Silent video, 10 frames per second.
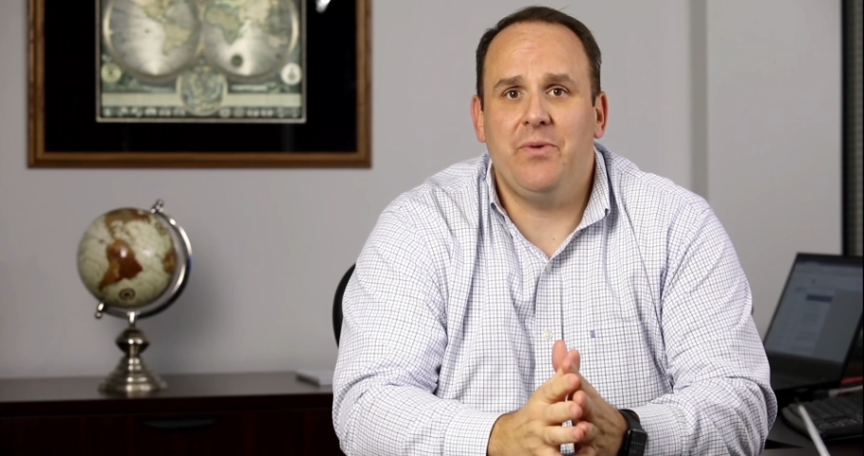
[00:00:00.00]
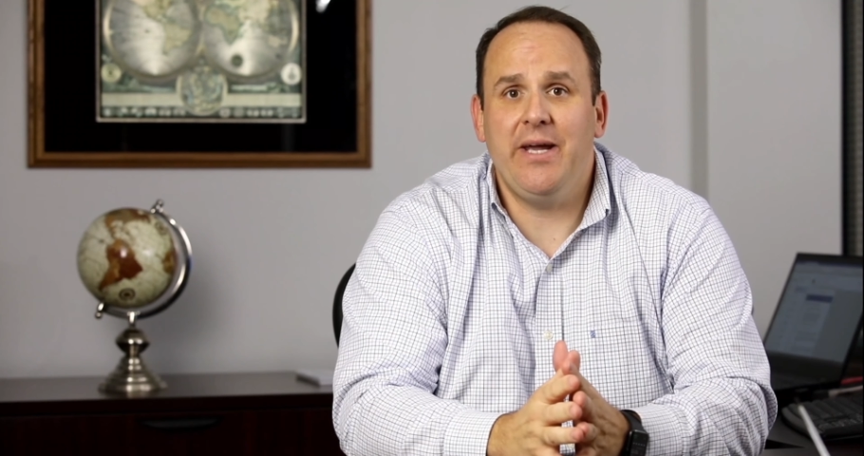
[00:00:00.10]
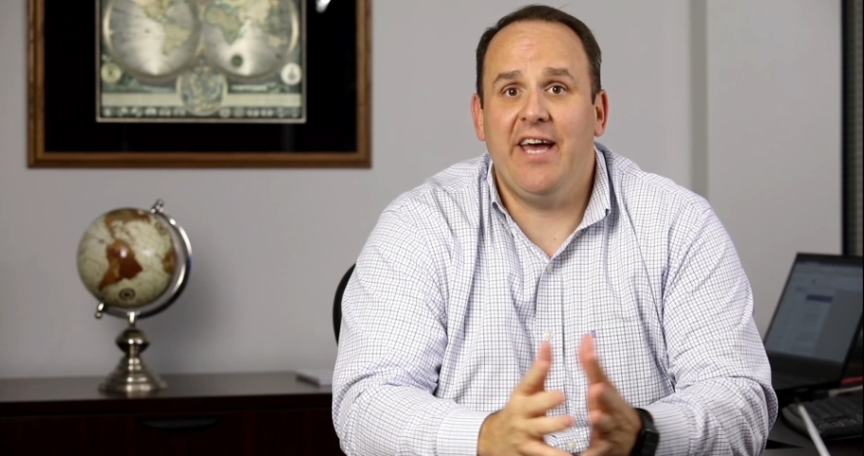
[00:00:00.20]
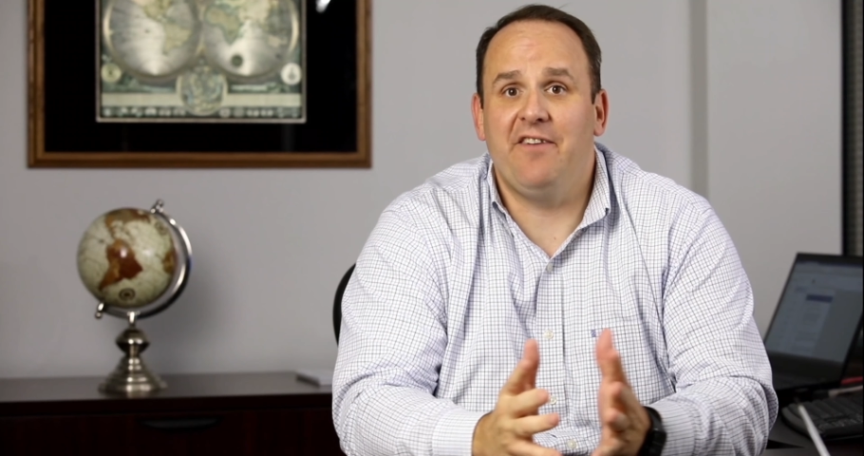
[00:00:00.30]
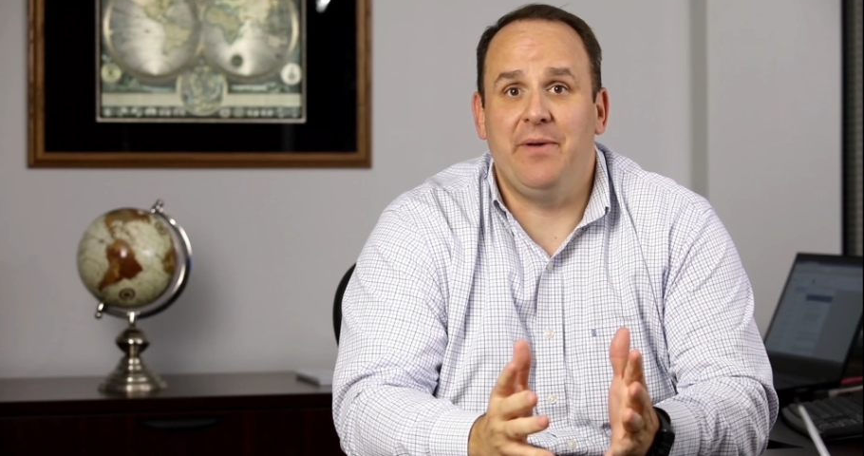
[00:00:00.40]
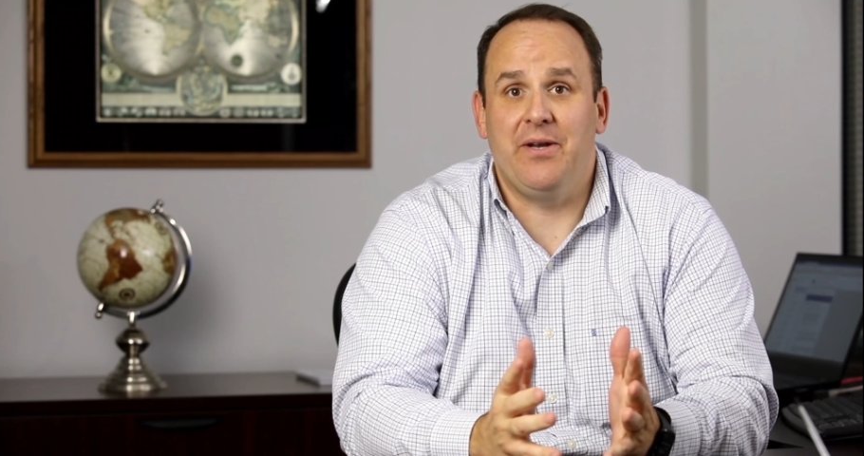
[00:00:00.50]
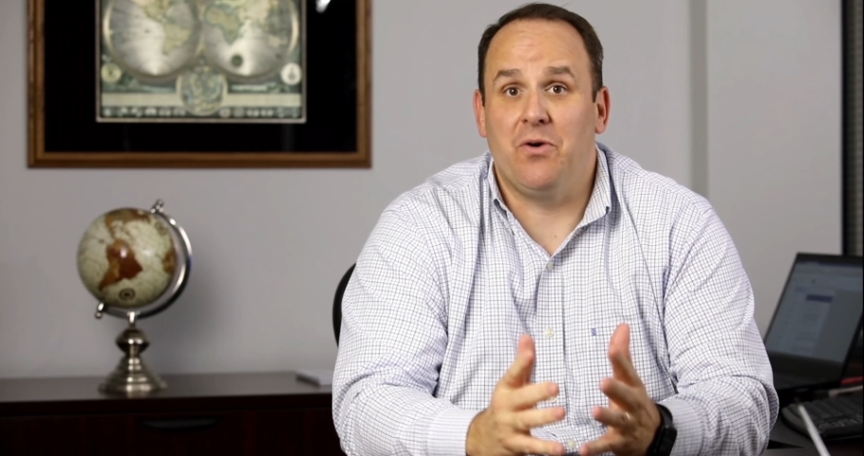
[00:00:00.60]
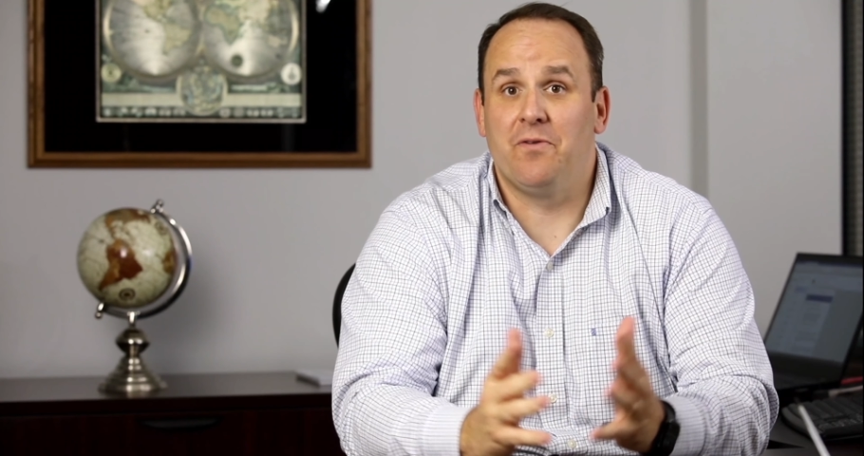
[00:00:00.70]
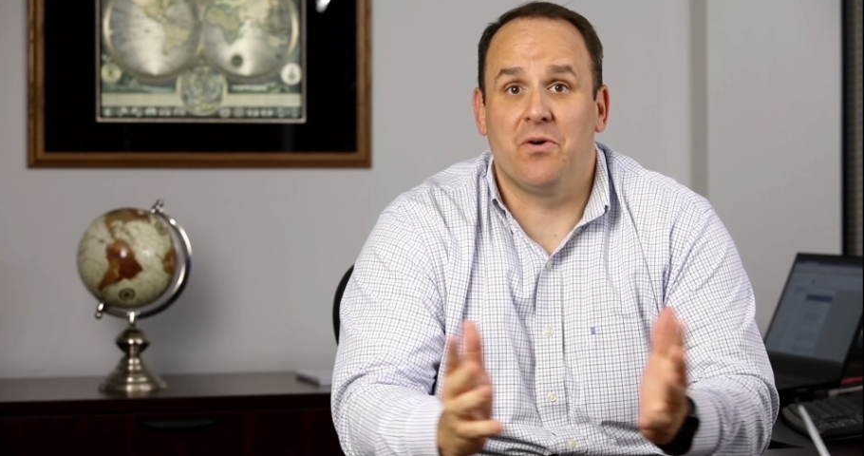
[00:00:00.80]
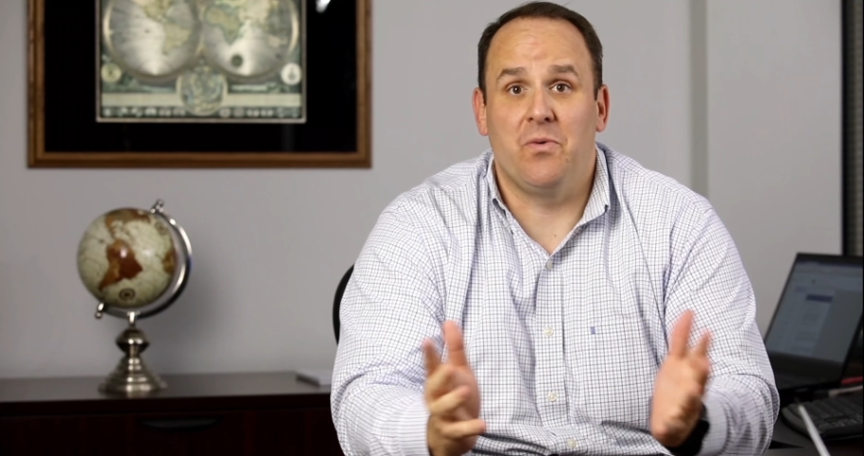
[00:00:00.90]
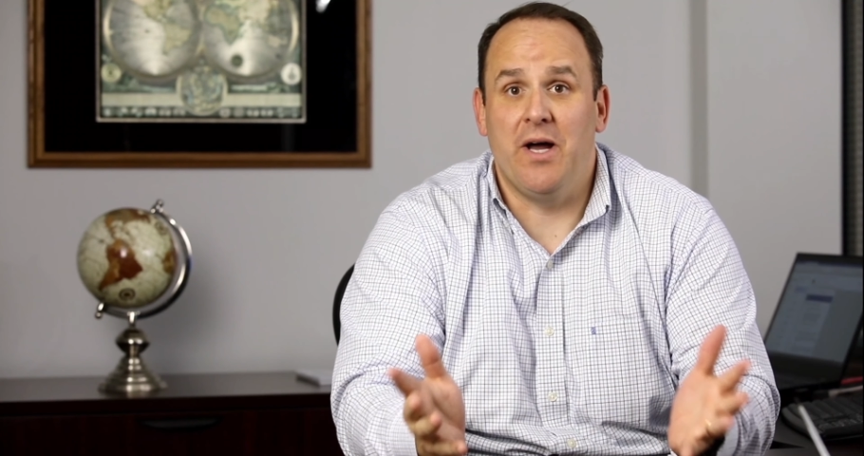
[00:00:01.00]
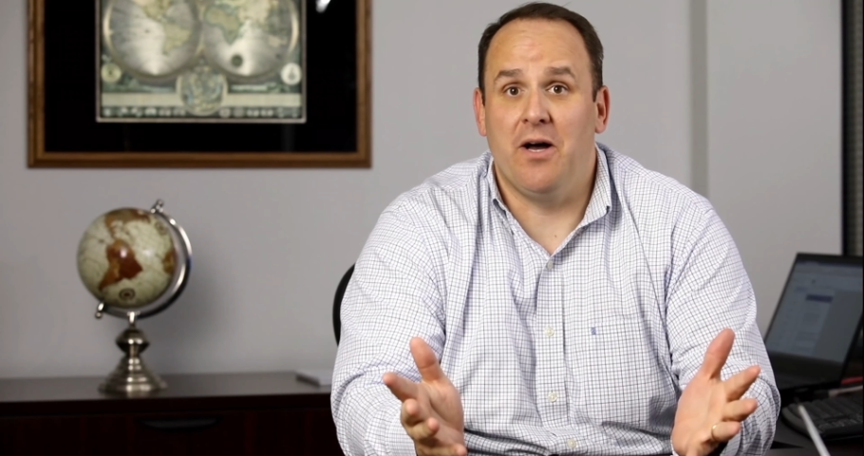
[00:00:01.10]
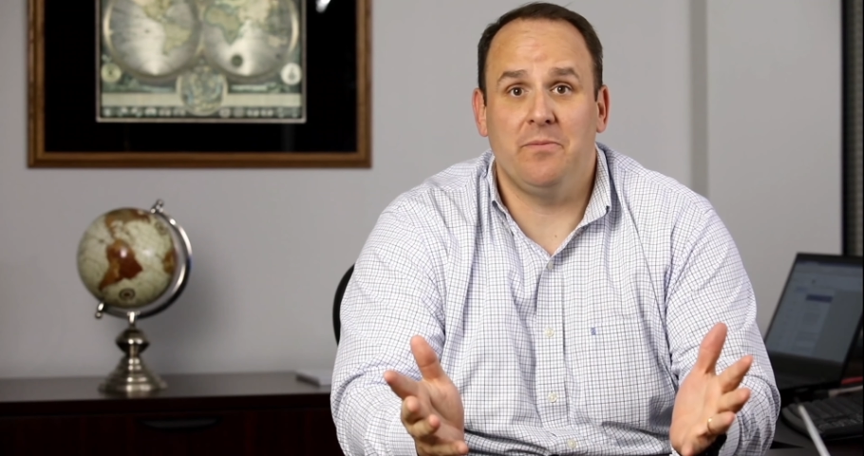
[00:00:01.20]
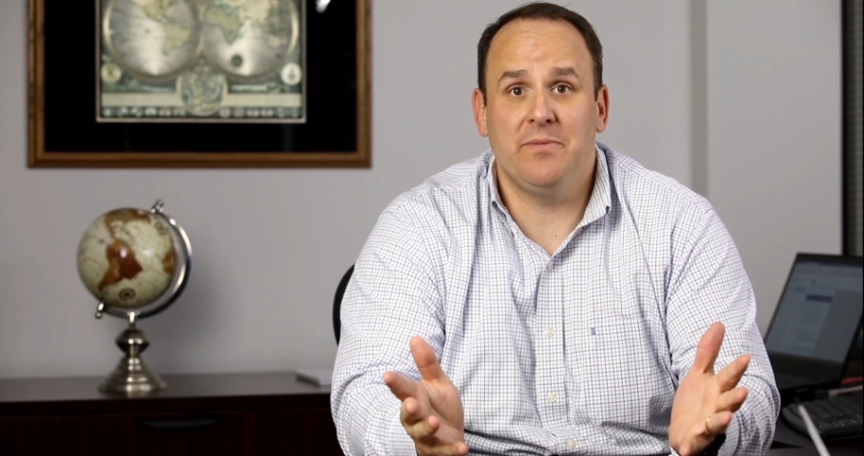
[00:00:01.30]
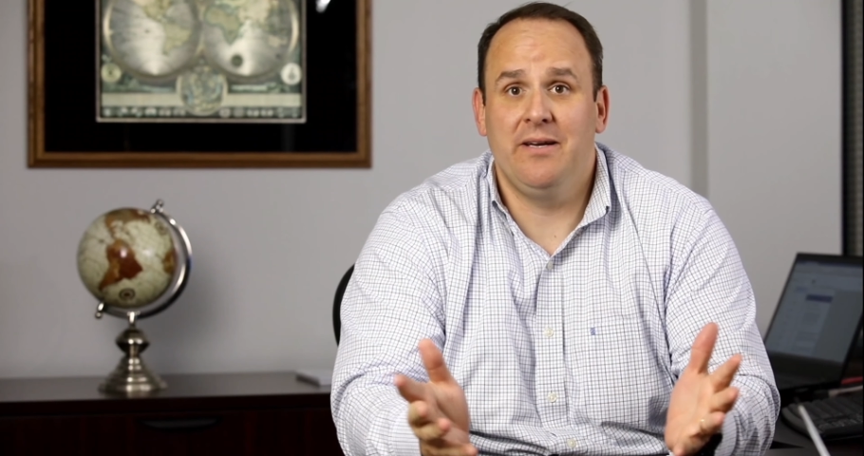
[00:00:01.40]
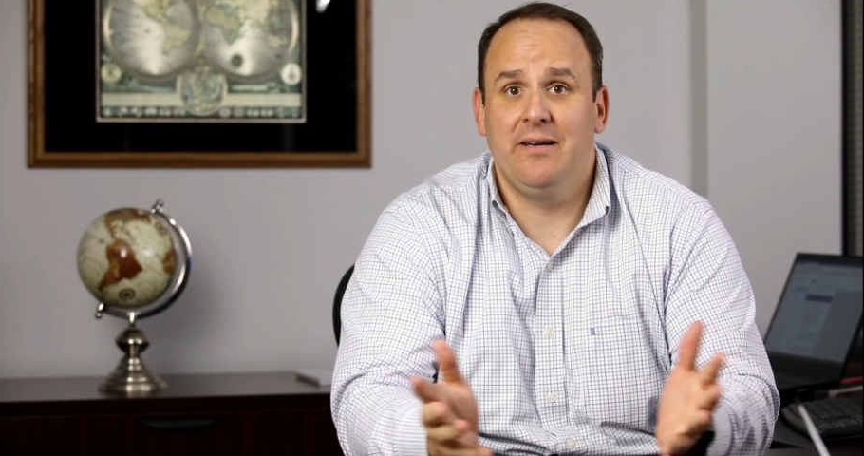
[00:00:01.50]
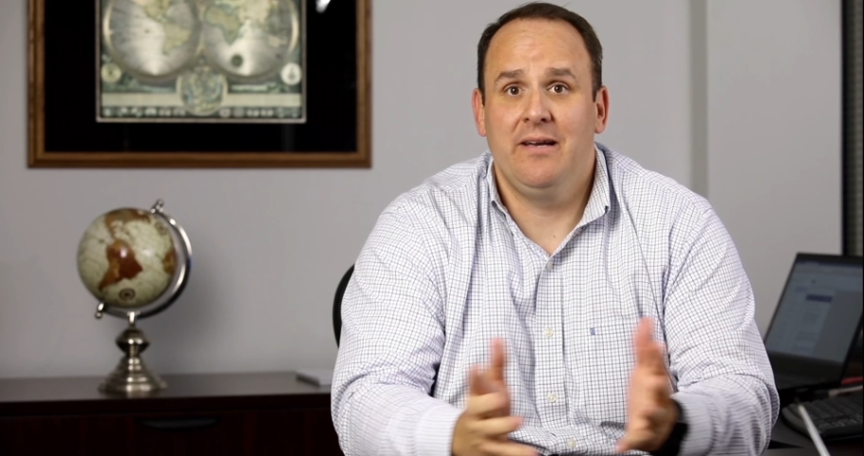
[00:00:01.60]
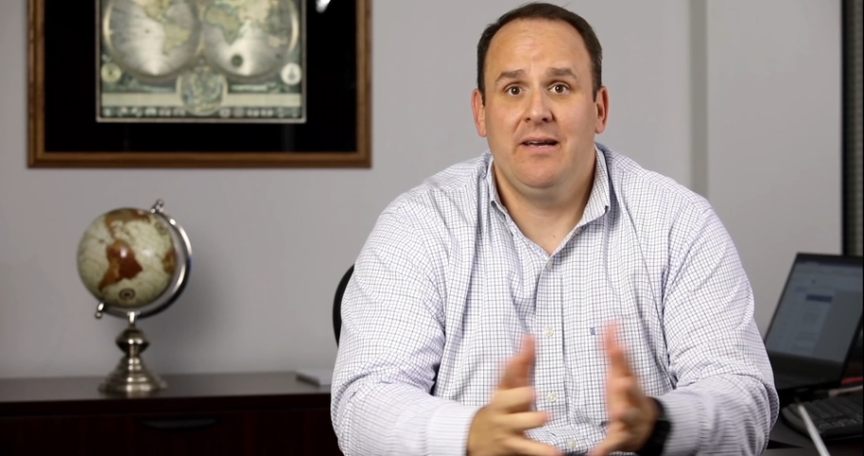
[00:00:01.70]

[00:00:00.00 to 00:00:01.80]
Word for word: we have been overwhelmed